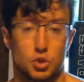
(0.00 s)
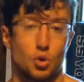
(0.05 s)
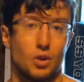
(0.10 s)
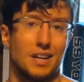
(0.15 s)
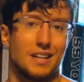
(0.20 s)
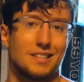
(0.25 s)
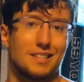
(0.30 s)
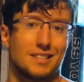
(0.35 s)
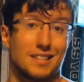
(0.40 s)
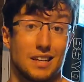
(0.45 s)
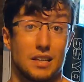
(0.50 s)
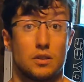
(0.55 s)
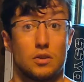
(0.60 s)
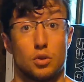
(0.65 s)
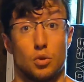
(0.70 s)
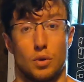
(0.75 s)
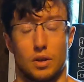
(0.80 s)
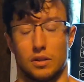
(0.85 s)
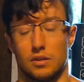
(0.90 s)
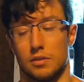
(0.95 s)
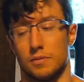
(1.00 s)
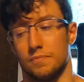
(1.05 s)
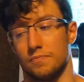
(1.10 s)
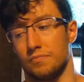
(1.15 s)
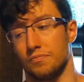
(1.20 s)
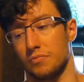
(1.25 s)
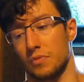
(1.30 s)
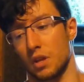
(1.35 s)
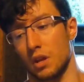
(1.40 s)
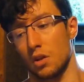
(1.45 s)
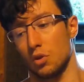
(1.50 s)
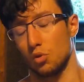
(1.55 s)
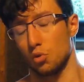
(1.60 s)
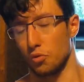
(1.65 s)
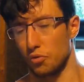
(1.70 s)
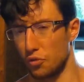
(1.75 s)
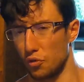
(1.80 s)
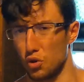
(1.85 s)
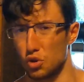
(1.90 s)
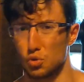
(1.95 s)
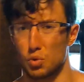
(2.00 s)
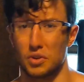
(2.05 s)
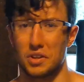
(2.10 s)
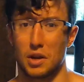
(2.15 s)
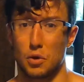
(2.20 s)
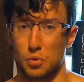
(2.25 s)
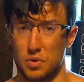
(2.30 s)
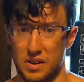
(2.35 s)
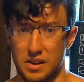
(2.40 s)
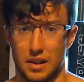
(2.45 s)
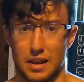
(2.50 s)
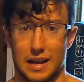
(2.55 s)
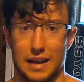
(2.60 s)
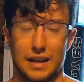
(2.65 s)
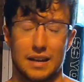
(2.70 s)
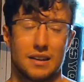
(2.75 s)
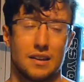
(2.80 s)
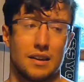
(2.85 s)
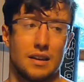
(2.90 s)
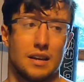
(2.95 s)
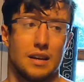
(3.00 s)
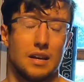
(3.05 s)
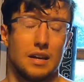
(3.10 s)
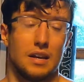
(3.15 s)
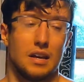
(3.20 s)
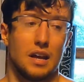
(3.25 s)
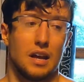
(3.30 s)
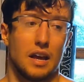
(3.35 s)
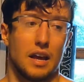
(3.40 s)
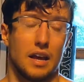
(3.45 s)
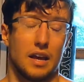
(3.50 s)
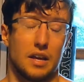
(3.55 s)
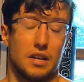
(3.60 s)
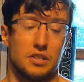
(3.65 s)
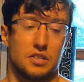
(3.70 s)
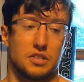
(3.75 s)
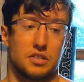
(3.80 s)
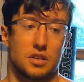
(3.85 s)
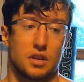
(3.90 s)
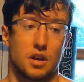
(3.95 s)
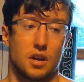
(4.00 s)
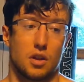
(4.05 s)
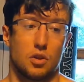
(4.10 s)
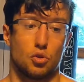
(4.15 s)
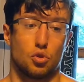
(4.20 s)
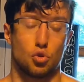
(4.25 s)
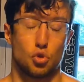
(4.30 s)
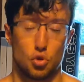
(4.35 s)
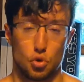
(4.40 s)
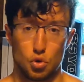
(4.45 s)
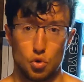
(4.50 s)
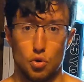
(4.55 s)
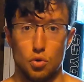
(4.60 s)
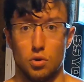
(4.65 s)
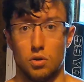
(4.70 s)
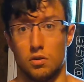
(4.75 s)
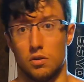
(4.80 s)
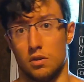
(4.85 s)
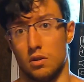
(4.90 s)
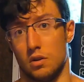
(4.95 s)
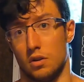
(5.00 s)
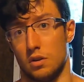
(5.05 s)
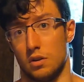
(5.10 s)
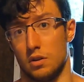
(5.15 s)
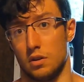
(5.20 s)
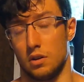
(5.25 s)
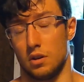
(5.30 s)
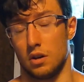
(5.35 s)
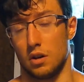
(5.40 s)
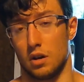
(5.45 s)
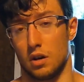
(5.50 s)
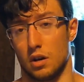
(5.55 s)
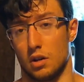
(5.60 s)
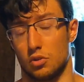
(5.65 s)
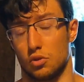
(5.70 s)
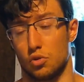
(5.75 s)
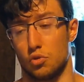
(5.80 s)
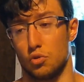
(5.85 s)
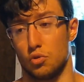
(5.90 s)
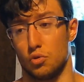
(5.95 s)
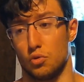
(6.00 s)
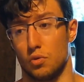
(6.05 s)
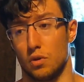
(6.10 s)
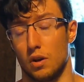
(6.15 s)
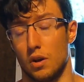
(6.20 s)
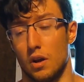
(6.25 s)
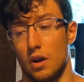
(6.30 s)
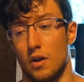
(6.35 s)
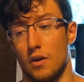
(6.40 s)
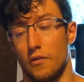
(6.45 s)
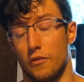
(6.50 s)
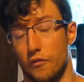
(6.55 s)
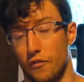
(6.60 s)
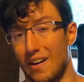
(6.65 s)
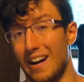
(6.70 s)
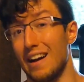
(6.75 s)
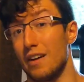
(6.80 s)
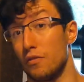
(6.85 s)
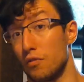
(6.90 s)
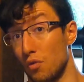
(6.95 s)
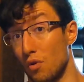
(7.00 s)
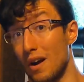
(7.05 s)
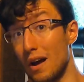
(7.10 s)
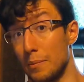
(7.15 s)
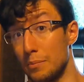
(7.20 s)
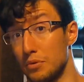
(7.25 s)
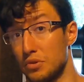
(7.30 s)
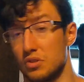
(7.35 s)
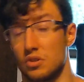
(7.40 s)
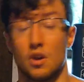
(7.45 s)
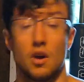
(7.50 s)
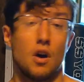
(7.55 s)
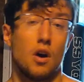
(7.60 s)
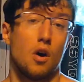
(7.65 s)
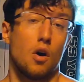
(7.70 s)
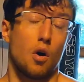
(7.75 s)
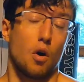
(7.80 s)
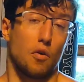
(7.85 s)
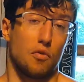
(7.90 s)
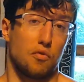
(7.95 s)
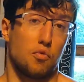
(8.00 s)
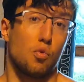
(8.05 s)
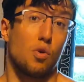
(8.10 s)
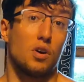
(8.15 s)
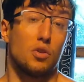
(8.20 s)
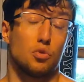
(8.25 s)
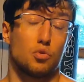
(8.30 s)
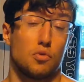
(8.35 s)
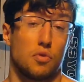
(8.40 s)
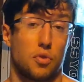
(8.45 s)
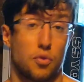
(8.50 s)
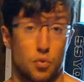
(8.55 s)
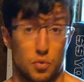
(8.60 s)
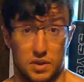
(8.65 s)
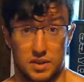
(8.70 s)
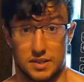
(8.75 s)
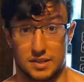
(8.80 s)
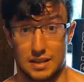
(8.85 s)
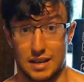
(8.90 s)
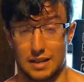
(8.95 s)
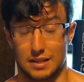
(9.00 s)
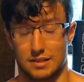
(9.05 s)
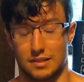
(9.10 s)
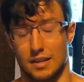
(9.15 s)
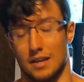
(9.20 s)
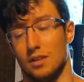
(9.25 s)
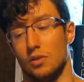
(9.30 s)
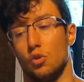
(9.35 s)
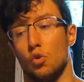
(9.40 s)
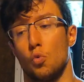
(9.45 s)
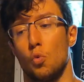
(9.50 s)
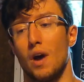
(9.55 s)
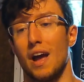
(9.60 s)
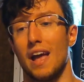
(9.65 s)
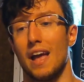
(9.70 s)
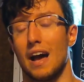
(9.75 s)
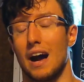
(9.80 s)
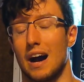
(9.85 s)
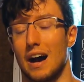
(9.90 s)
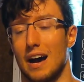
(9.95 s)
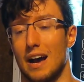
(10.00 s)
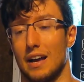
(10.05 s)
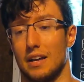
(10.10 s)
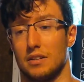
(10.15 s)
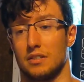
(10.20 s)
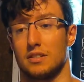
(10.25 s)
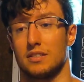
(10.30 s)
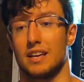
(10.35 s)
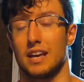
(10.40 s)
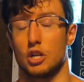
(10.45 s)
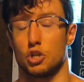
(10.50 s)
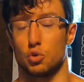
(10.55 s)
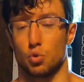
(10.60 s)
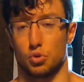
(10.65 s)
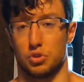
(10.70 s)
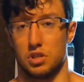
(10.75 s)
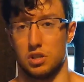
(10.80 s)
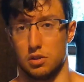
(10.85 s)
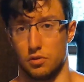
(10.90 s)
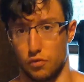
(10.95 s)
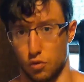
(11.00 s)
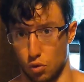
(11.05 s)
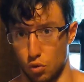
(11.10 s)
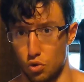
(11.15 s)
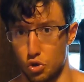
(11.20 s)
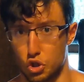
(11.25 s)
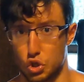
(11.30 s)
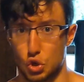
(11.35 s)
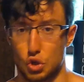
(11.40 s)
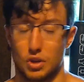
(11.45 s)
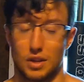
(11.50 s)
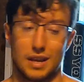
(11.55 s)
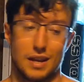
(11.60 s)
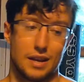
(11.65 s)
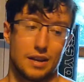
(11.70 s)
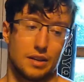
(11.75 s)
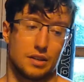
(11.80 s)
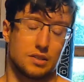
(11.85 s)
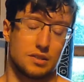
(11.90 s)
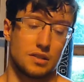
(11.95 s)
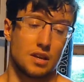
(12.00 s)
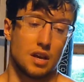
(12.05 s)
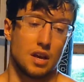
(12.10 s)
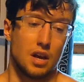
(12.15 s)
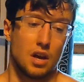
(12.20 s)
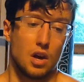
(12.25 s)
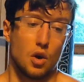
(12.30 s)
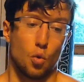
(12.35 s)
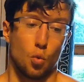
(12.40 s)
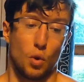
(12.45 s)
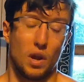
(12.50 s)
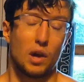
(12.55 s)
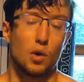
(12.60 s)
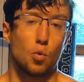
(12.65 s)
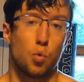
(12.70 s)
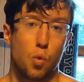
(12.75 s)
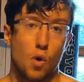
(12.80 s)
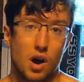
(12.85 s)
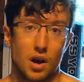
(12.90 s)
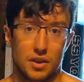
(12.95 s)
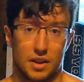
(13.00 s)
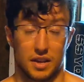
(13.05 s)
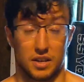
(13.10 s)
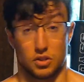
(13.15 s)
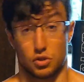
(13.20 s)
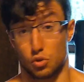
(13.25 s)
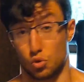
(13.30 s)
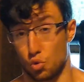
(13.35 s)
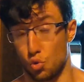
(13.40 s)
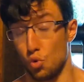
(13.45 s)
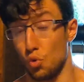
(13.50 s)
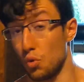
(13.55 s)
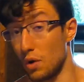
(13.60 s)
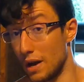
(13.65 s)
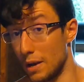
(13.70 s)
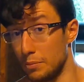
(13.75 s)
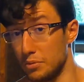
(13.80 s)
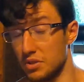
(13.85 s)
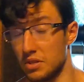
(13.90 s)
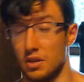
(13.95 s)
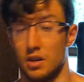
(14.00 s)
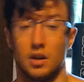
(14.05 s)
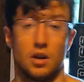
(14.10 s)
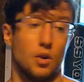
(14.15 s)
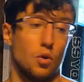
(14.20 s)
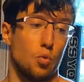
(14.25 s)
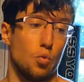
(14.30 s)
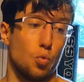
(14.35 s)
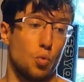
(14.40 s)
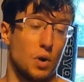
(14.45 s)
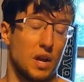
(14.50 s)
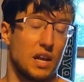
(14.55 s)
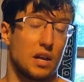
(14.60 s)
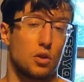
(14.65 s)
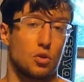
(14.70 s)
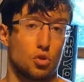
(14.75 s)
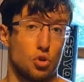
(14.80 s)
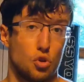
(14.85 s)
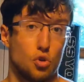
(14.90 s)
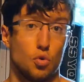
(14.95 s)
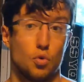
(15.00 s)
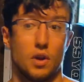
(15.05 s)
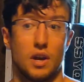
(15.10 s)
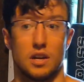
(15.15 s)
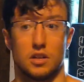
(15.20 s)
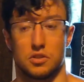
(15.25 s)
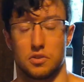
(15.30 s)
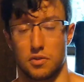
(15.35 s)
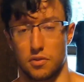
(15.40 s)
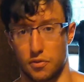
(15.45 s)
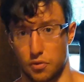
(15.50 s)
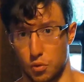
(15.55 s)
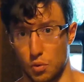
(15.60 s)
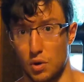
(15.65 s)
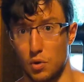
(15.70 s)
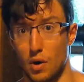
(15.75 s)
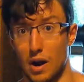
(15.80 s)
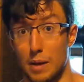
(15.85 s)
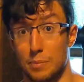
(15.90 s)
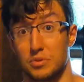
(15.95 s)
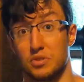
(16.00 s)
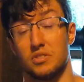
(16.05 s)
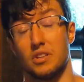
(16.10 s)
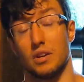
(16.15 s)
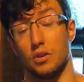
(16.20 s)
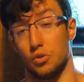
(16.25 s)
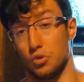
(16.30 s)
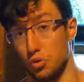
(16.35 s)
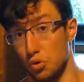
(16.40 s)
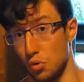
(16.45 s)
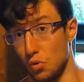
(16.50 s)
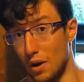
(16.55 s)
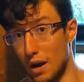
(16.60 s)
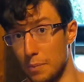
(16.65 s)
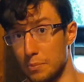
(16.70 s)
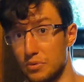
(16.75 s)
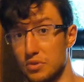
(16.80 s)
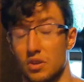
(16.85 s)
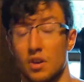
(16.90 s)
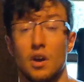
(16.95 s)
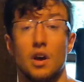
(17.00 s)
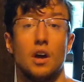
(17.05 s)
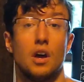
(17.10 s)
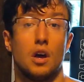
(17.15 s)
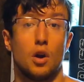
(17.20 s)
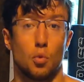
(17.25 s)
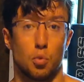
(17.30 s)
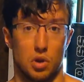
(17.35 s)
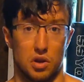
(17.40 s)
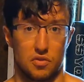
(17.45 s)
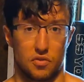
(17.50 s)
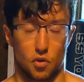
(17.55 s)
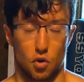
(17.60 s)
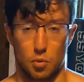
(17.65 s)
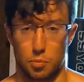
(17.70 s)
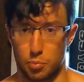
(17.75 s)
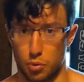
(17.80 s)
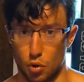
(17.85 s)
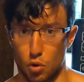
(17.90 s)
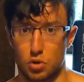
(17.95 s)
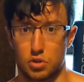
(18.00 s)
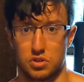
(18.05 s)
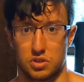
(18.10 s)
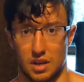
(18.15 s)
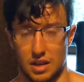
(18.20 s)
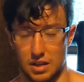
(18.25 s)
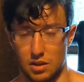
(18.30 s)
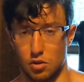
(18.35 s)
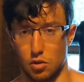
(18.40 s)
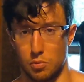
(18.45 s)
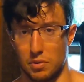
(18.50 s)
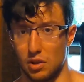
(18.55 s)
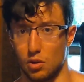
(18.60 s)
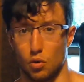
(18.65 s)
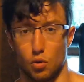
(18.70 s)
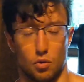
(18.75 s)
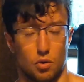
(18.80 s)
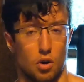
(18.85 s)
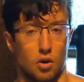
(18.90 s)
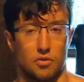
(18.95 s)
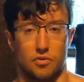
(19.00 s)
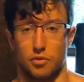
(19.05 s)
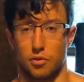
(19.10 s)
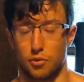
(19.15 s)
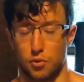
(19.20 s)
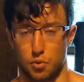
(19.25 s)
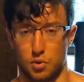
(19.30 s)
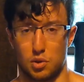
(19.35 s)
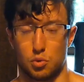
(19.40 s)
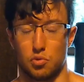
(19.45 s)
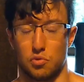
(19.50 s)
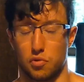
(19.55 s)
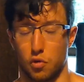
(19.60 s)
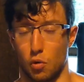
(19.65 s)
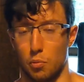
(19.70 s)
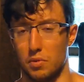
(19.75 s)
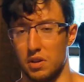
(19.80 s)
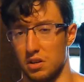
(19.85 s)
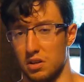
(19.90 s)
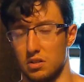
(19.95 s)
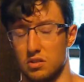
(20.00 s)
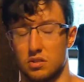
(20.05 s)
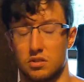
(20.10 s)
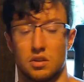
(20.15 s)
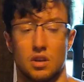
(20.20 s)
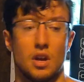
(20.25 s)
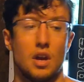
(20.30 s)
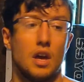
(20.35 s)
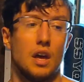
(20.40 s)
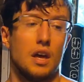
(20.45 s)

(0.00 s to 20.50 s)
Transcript: So let's get to it. The first one I really like is 2 to 5 reps of 1 to 3 sets. And the way I schedule the evolution is week 1 is 2 reps, week 2 is 3 reps, then 2 reps, with a pause in the middle of 3 to 4 minutes.